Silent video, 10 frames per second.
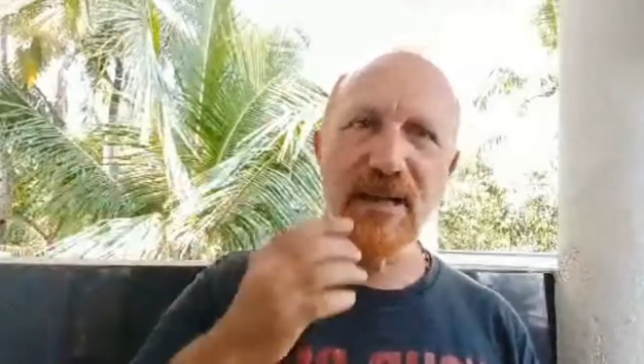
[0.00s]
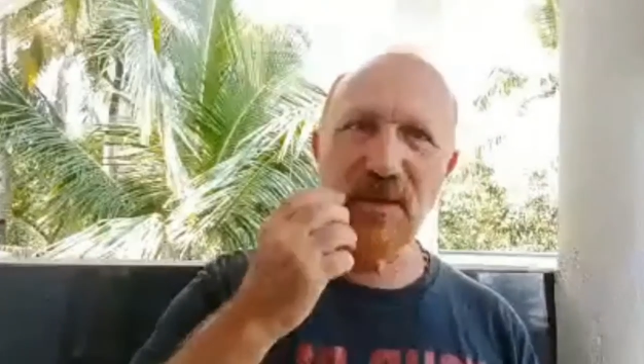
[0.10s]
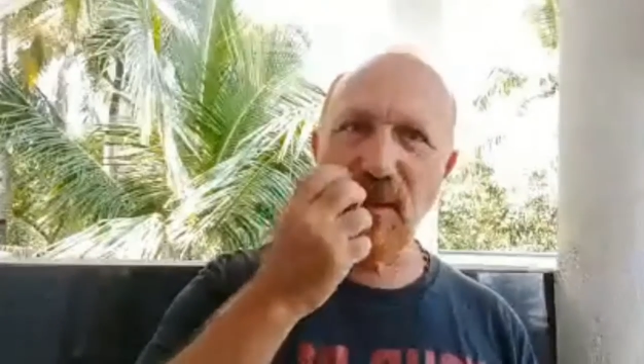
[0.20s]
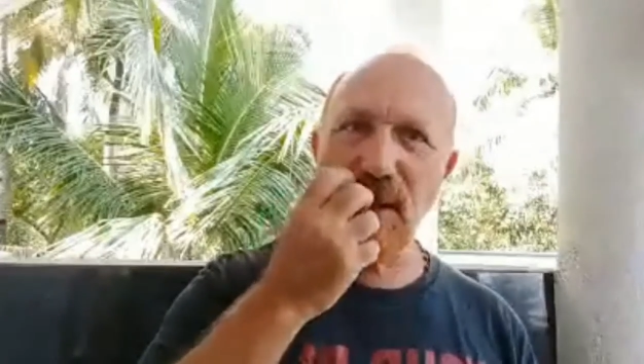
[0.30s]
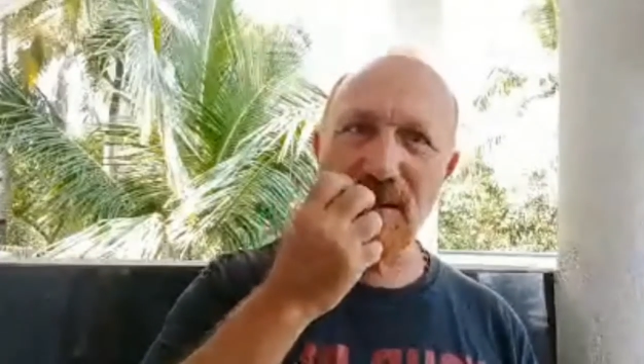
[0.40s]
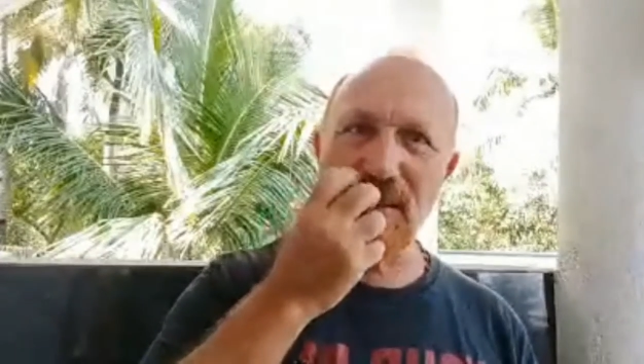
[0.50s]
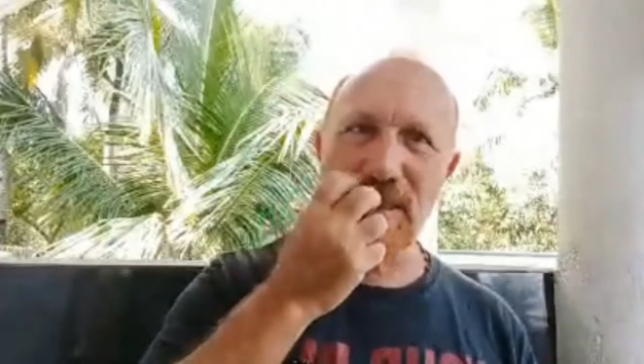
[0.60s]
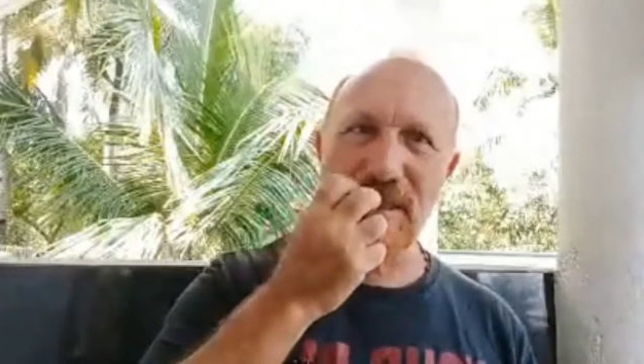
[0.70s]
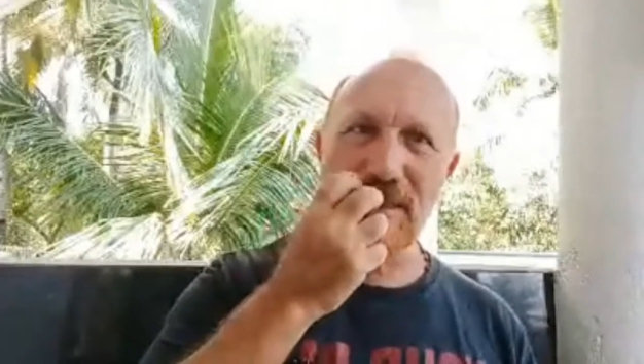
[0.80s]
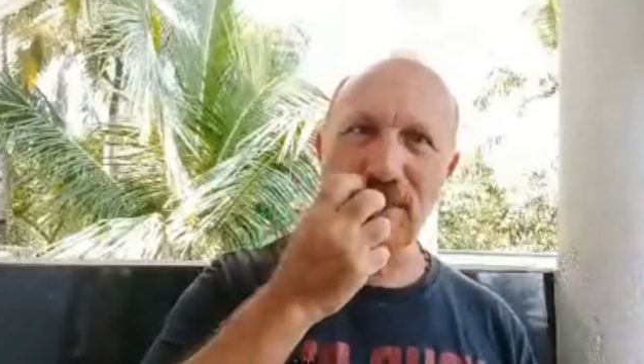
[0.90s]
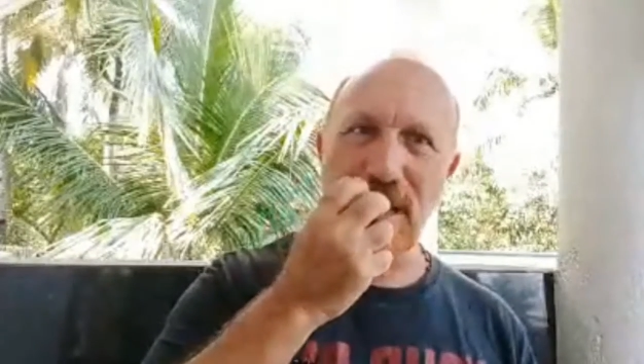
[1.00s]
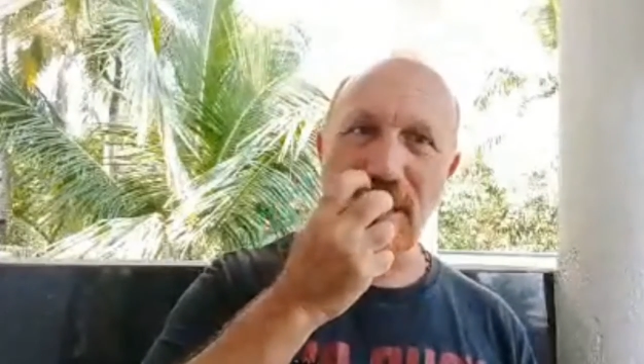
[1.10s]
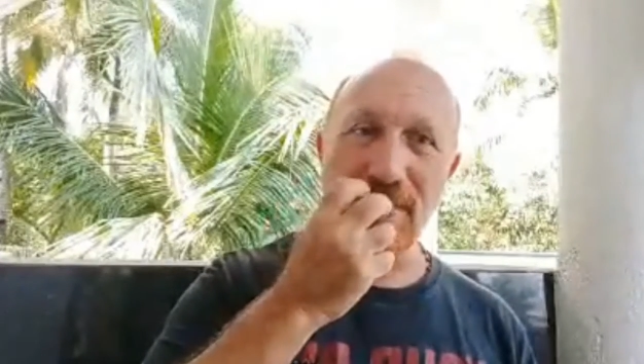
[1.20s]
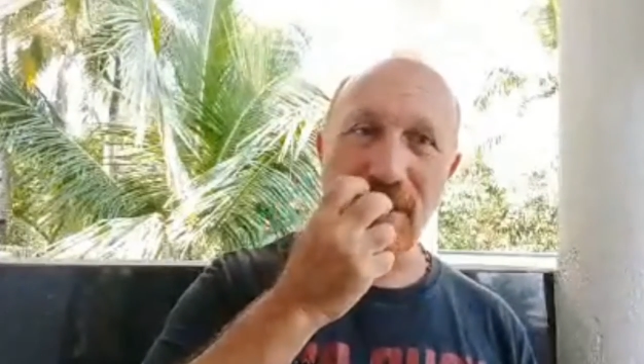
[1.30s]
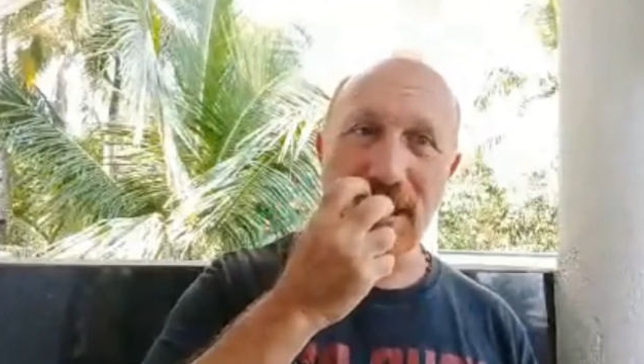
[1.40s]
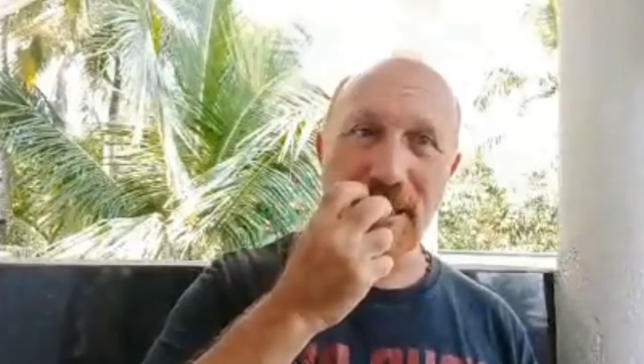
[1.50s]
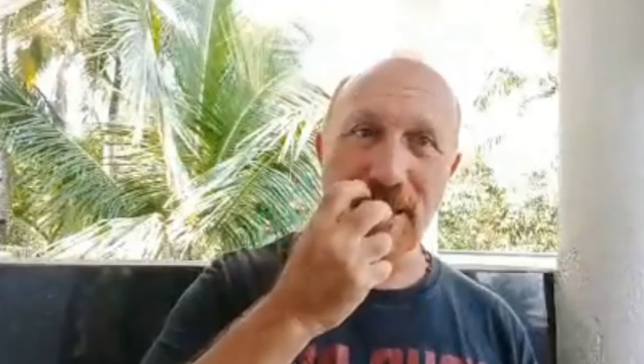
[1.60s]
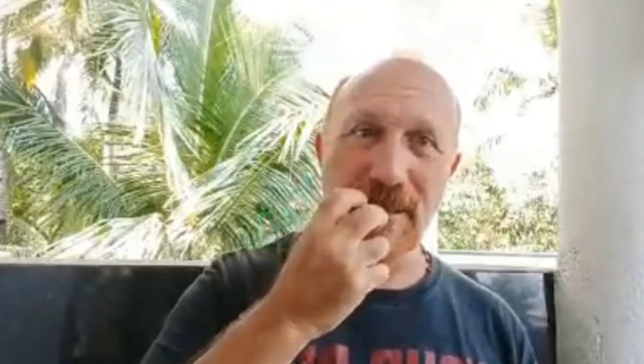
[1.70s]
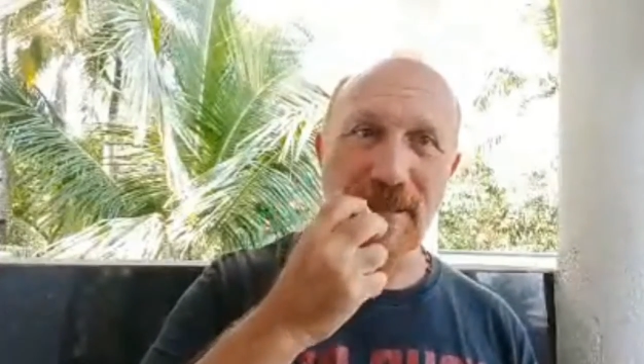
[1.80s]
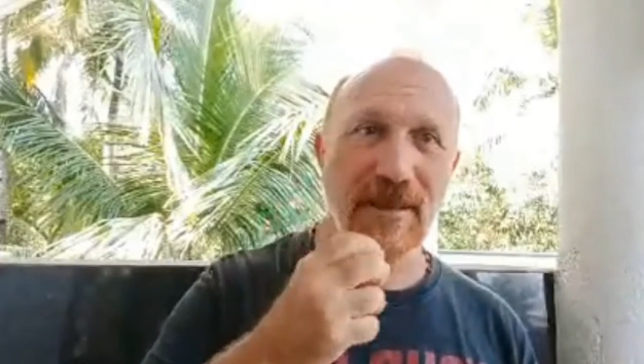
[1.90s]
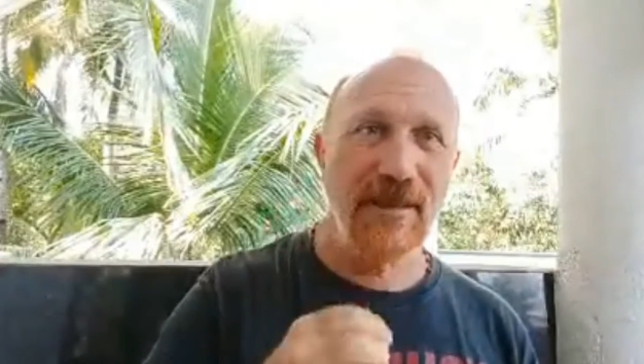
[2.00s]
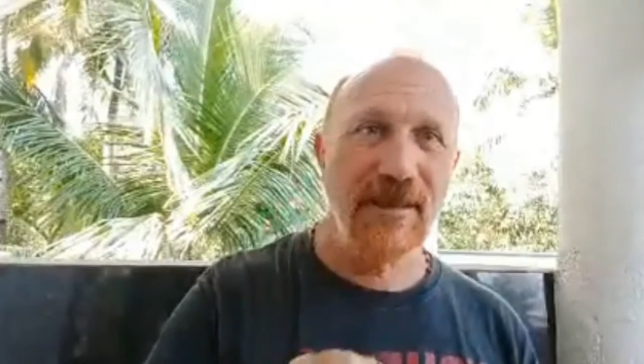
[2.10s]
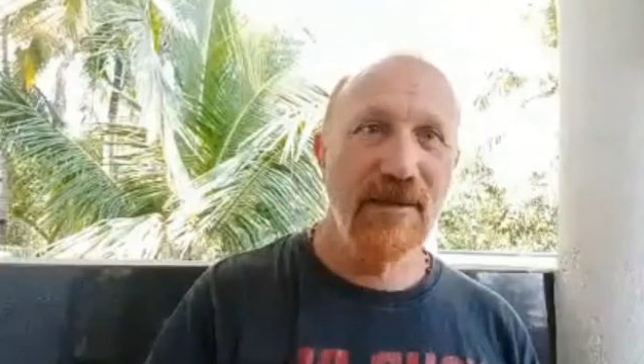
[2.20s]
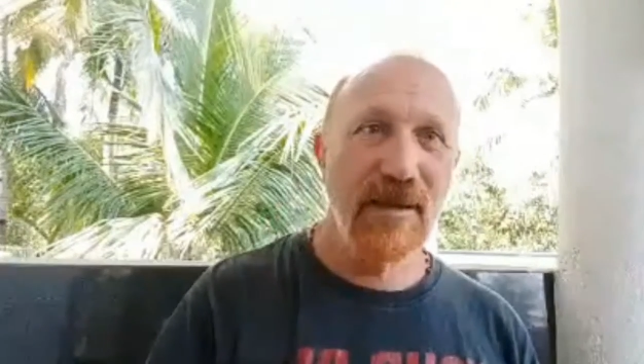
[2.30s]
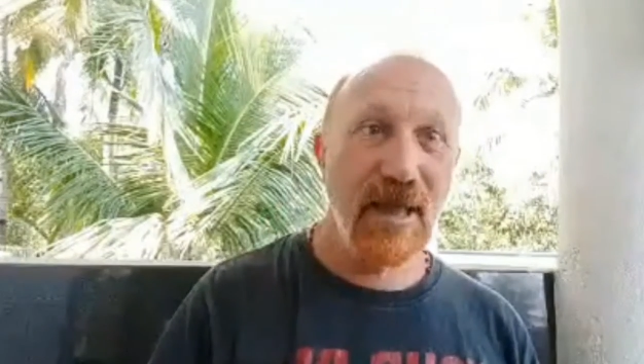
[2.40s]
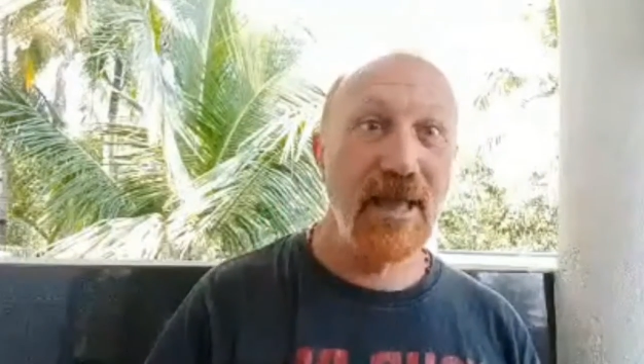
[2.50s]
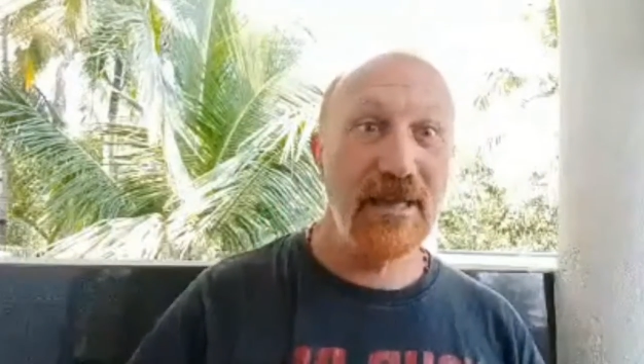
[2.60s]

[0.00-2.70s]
you want to teach Mayavadi? And he